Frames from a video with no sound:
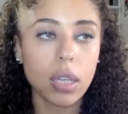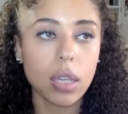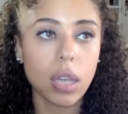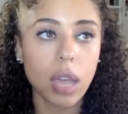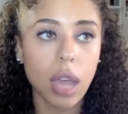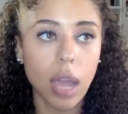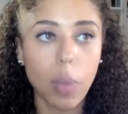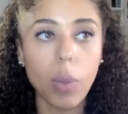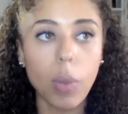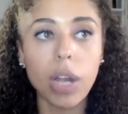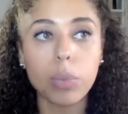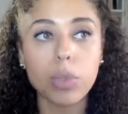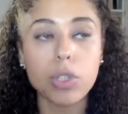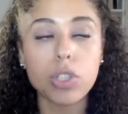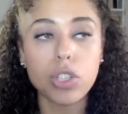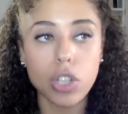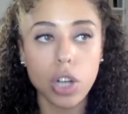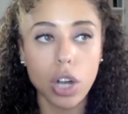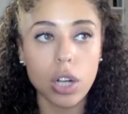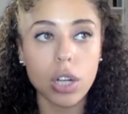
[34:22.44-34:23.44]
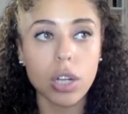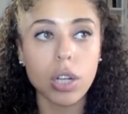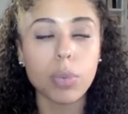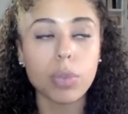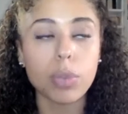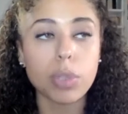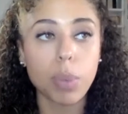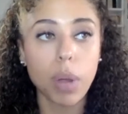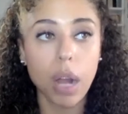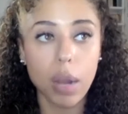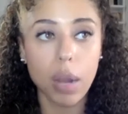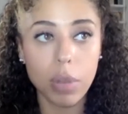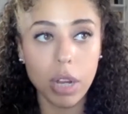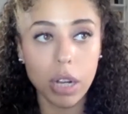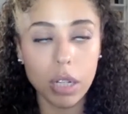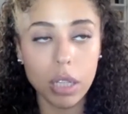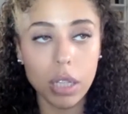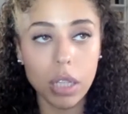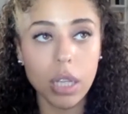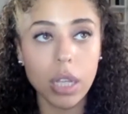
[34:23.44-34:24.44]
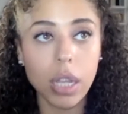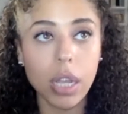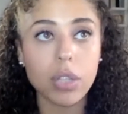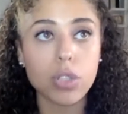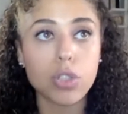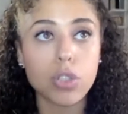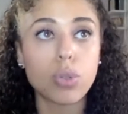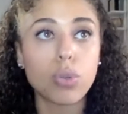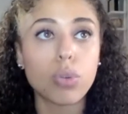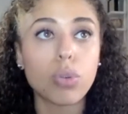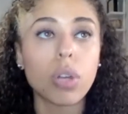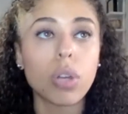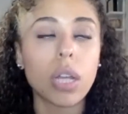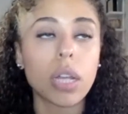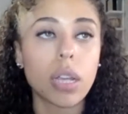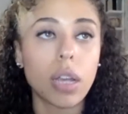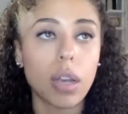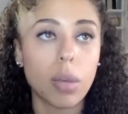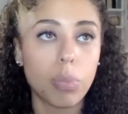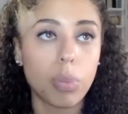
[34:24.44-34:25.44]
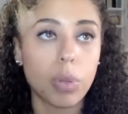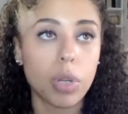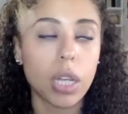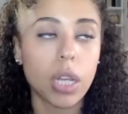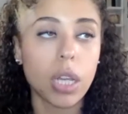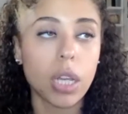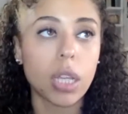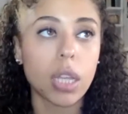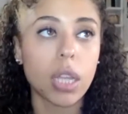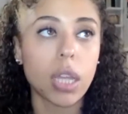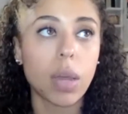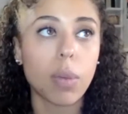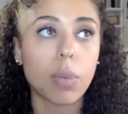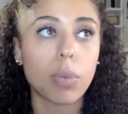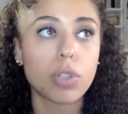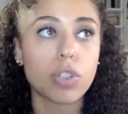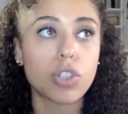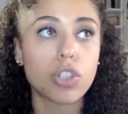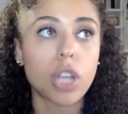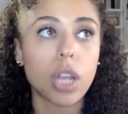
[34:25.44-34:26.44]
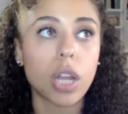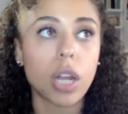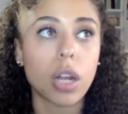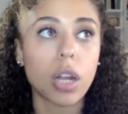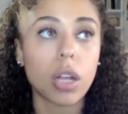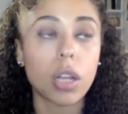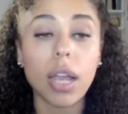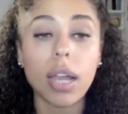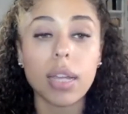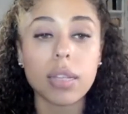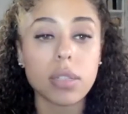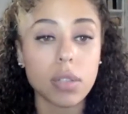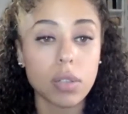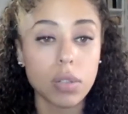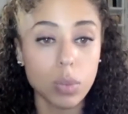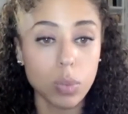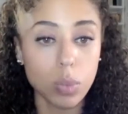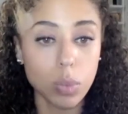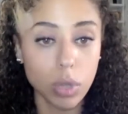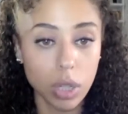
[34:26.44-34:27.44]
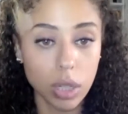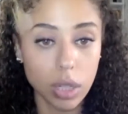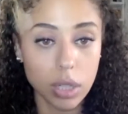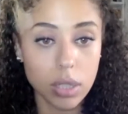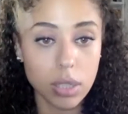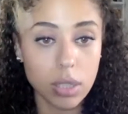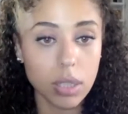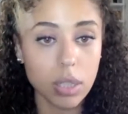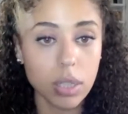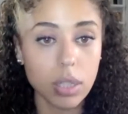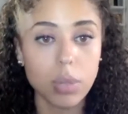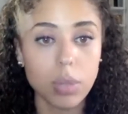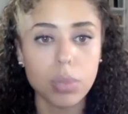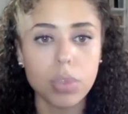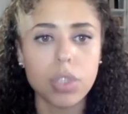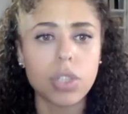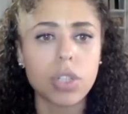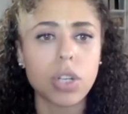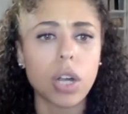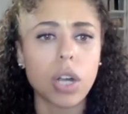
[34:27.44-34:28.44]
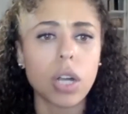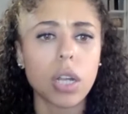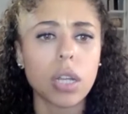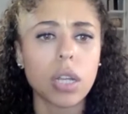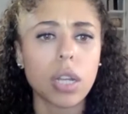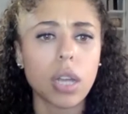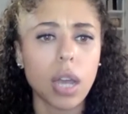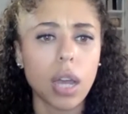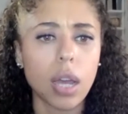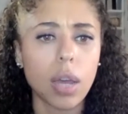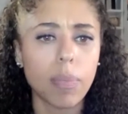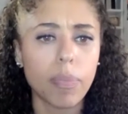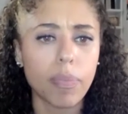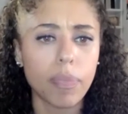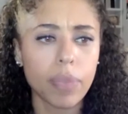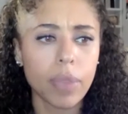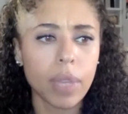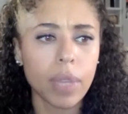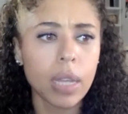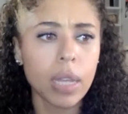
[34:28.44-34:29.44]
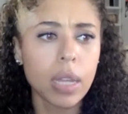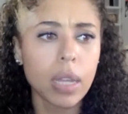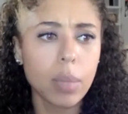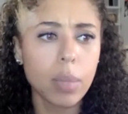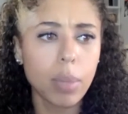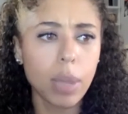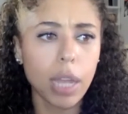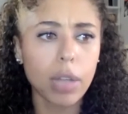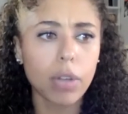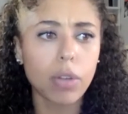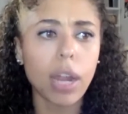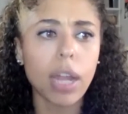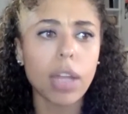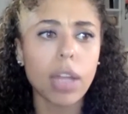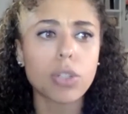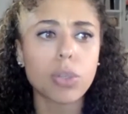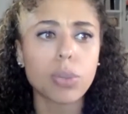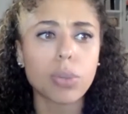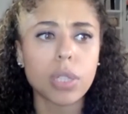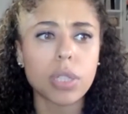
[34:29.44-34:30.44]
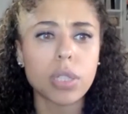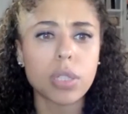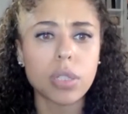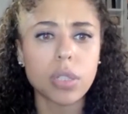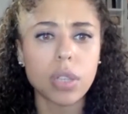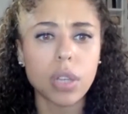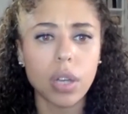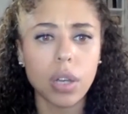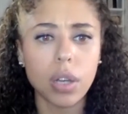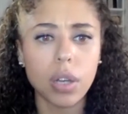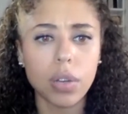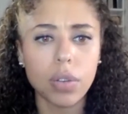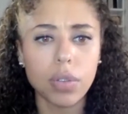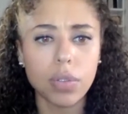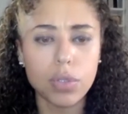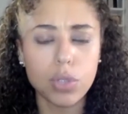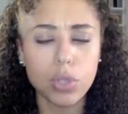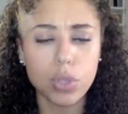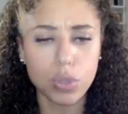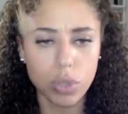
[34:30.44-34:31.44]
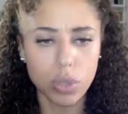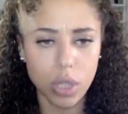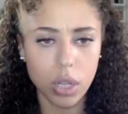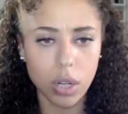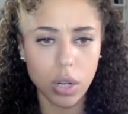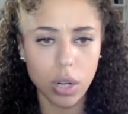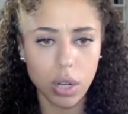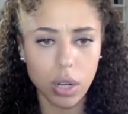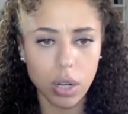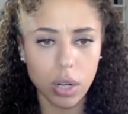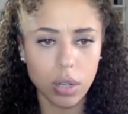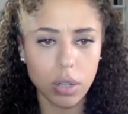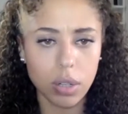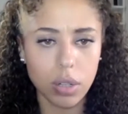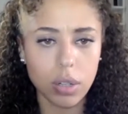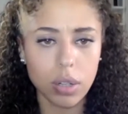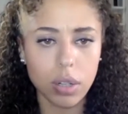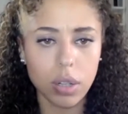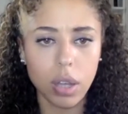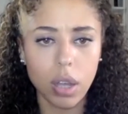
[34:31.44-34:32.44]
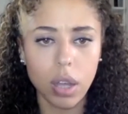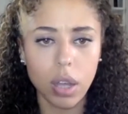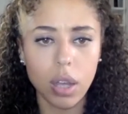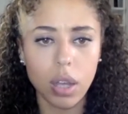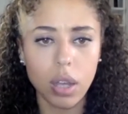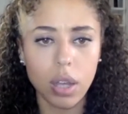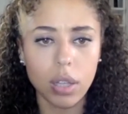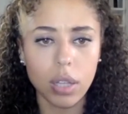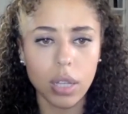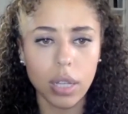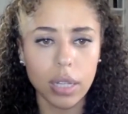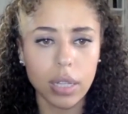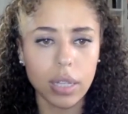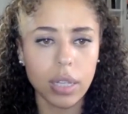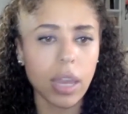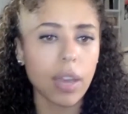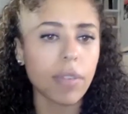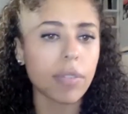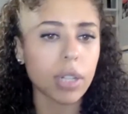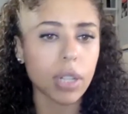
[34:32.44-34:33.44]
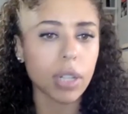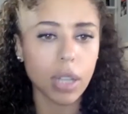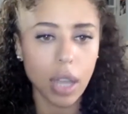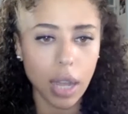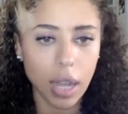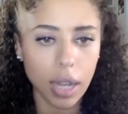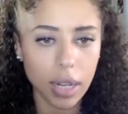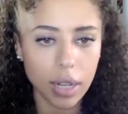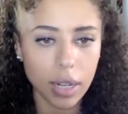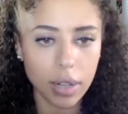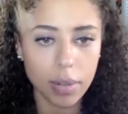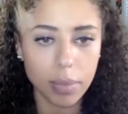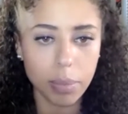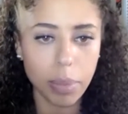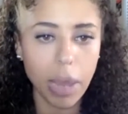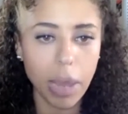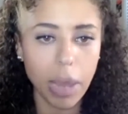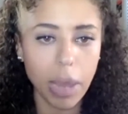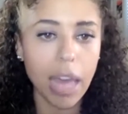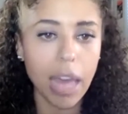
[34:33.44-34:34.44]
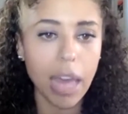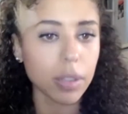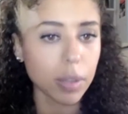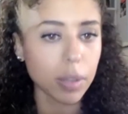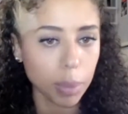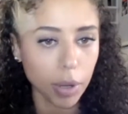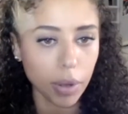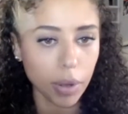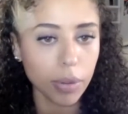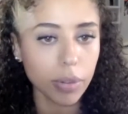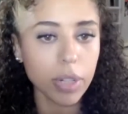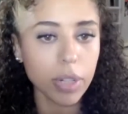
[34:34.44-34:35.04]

when it was started, it was primarily a touring company that would share classical works. And it was started by graduates of Juilliard, like Kevin Kline and Patti LuPone.